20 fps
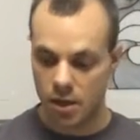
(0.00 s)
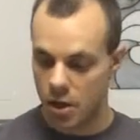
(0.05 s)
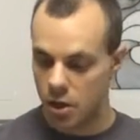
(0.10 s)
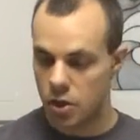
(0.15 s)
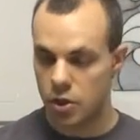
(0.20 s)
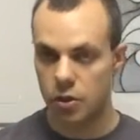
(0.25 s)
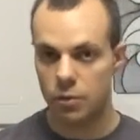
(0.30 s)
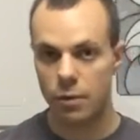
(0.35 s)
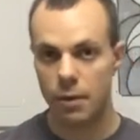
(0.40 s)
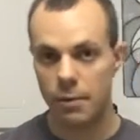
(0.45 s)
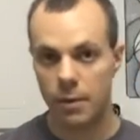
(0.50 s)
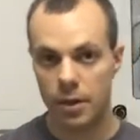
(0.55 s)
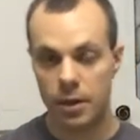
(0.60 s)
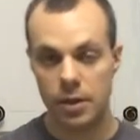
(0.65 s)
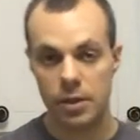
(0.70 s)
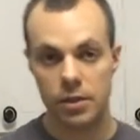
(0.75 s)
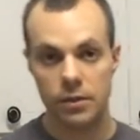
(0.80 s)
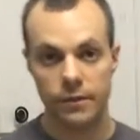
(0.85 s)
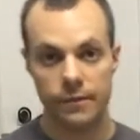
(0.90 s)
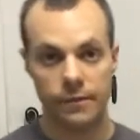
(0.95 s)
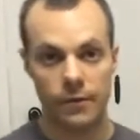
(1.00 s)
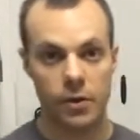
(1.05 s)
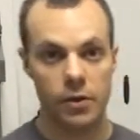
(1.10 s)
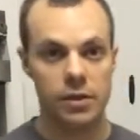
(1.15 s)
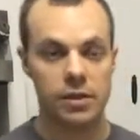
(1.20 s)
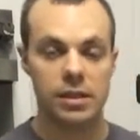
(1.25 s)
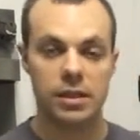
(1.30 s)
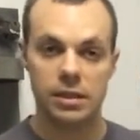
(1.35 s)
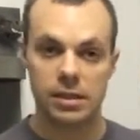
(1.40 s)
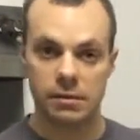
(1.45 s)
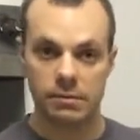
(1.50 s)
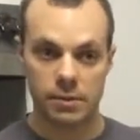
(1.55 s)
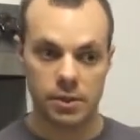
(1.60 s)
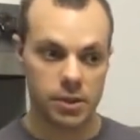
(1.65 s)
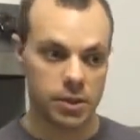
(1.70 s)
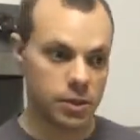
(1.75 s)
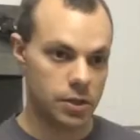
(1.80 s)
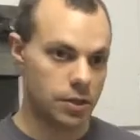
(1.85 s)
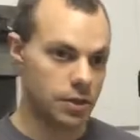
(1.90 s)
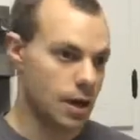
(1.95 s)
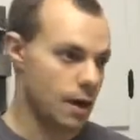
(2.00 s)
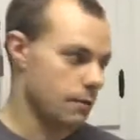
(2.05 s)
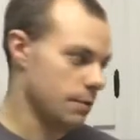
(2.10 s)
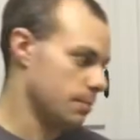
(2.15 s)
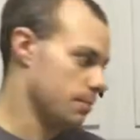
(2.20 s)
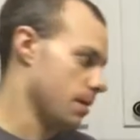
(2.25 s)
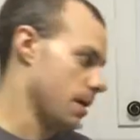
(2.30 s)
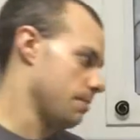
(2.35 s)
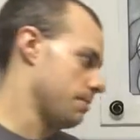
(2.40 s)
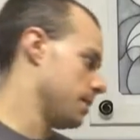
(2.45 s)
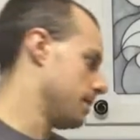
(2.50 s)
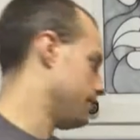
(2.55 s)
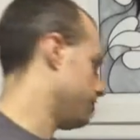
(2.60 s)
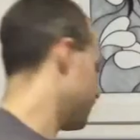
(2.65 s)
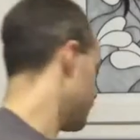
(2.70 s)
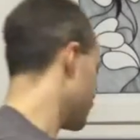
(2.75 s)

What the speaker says: So what we're going to do first is I'm going to show you how we prep it.